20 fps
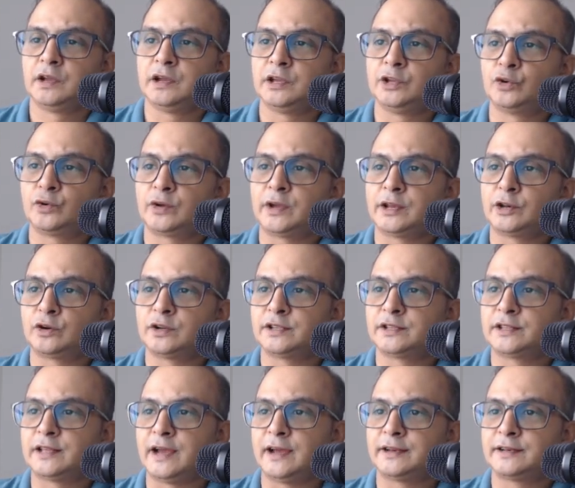You can notice
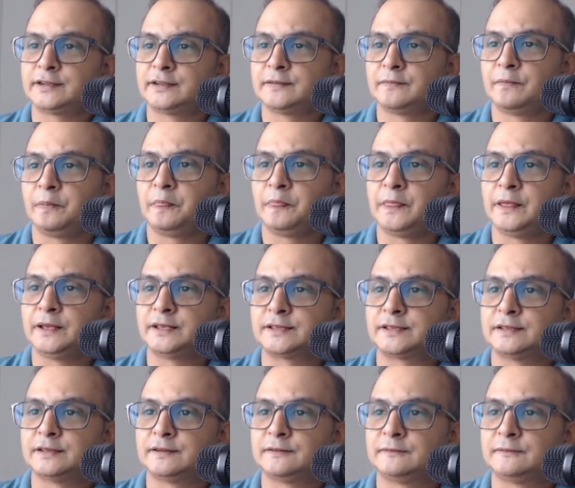that this